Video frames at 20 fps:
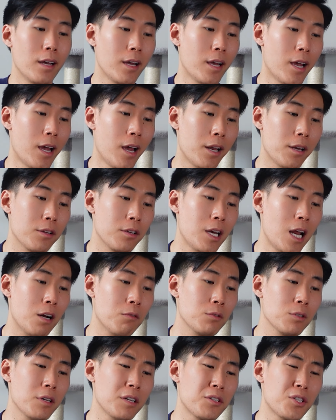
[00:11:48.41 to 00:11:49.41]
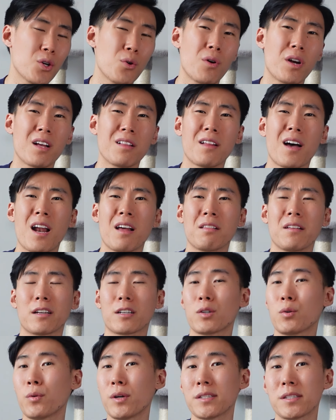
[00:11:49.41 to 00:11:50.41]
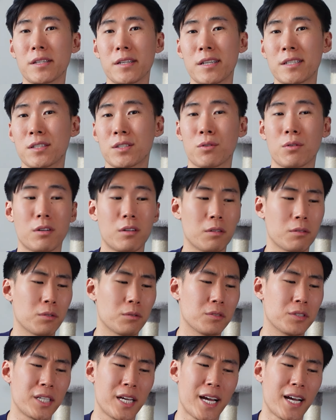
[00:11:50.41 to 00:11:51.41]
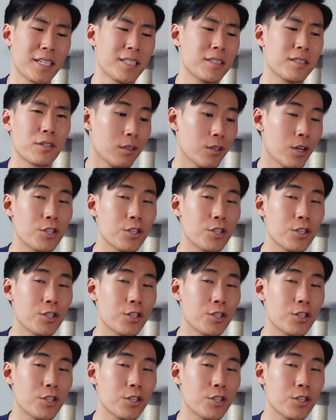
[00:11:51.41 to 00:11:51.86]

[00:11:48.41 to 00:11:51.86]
and you're not really doing a lot of like quizzes or tests.